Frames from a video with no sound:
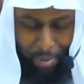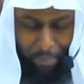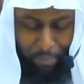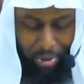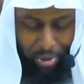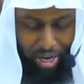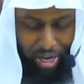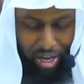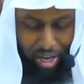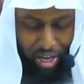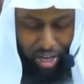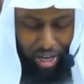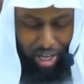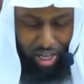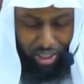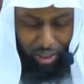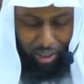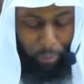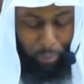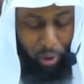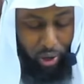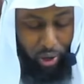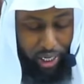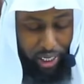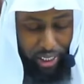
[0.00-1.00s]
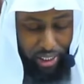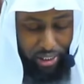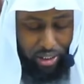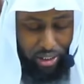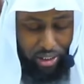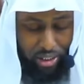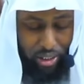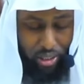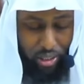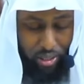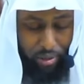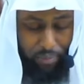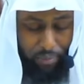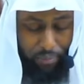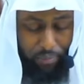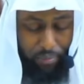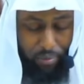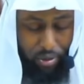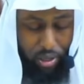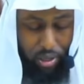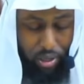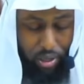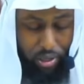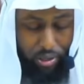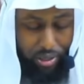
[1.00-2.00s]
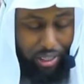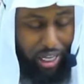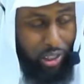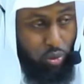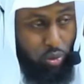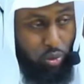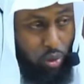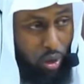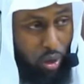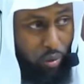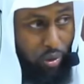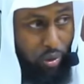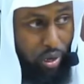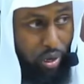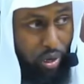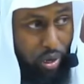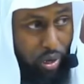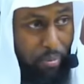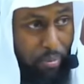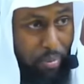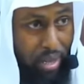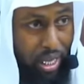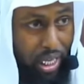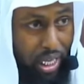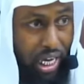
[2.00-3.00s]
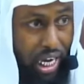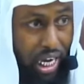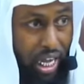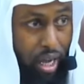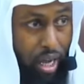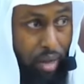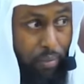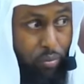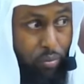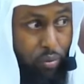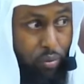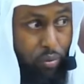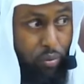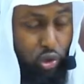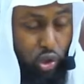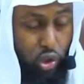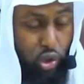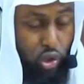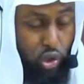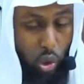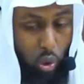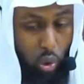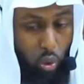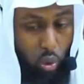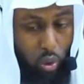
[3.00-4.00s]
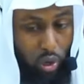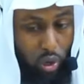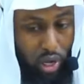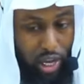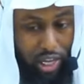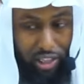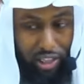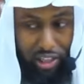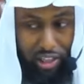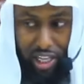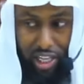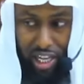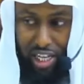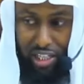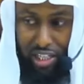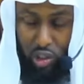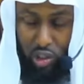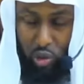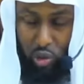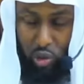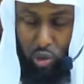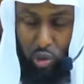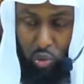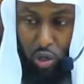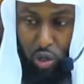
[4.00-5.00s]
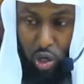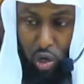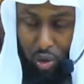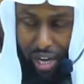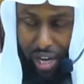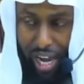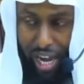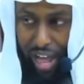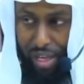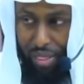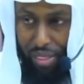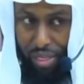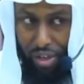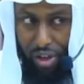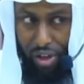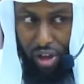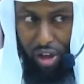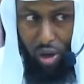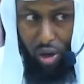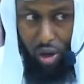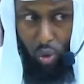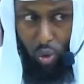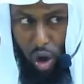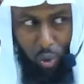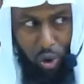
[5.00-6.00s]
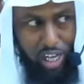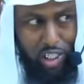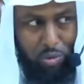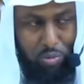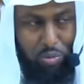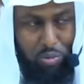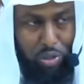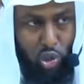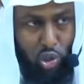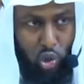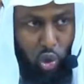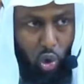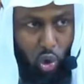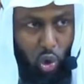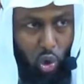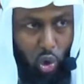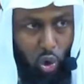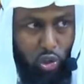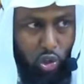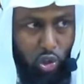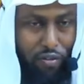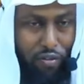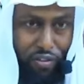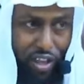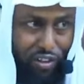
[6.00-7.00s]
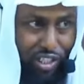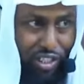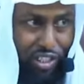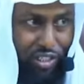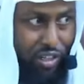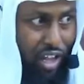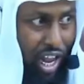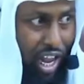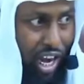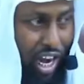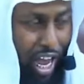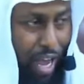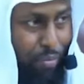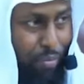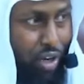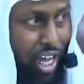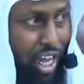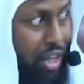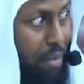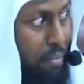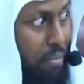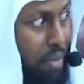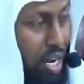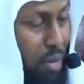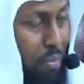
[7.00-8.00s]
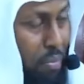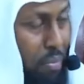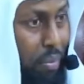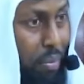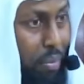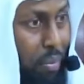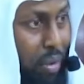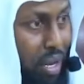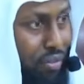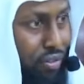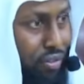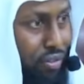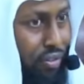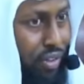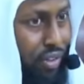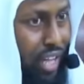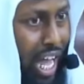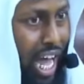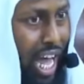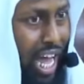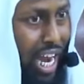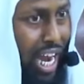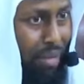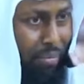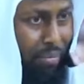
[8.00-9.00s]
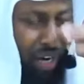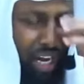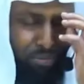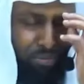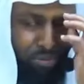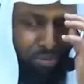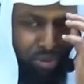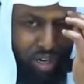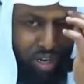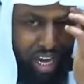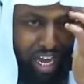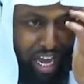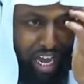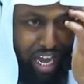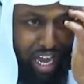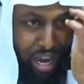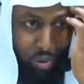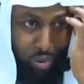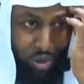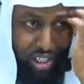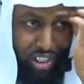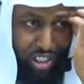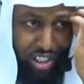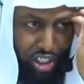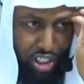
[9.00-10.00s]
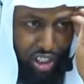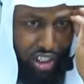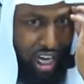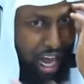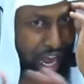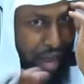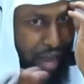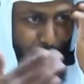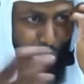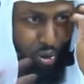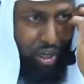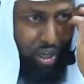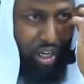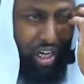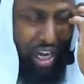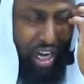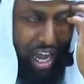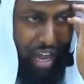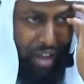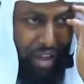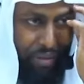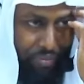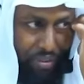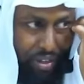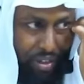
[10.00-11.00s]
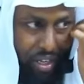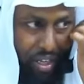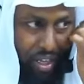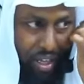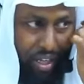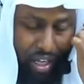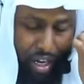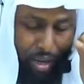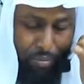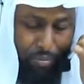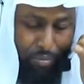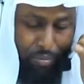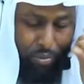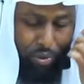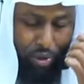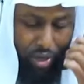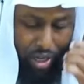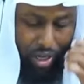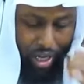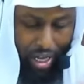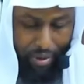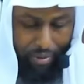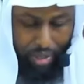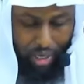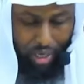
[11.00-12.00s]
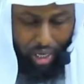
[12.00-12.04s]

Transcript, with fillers: But uh, the point is, that's what I want to make clear. So it's we look at the what what is being taught. So if, if it's alhamdulillah that many people benefit from the alim, alhamdulillah, and what is teaching, alhamdulillah, alhamdulillah.